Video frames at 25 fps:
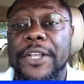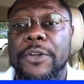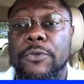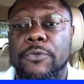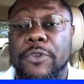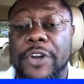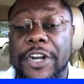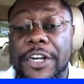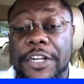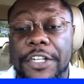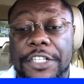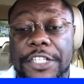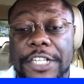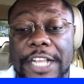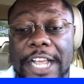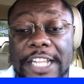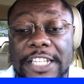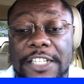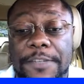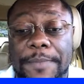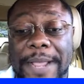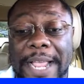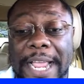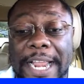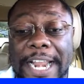
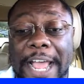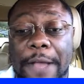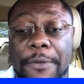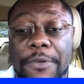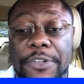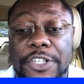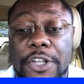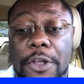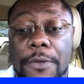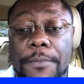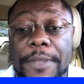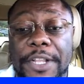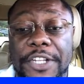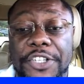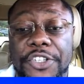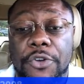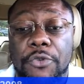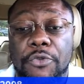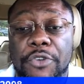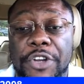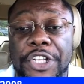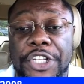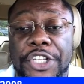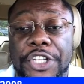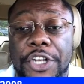Renaissance Man, that was on Mr.
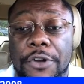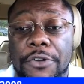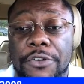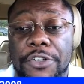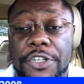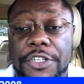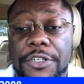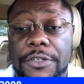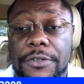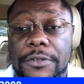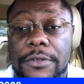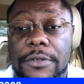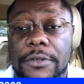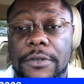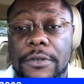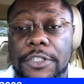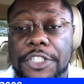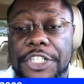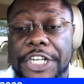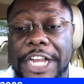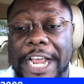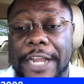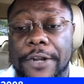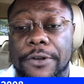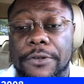Research
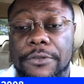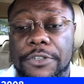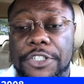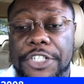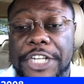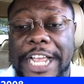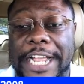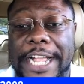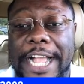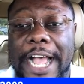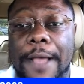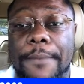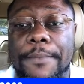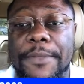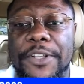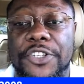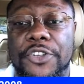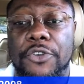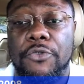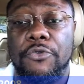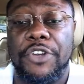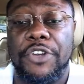channel. Check out Mr.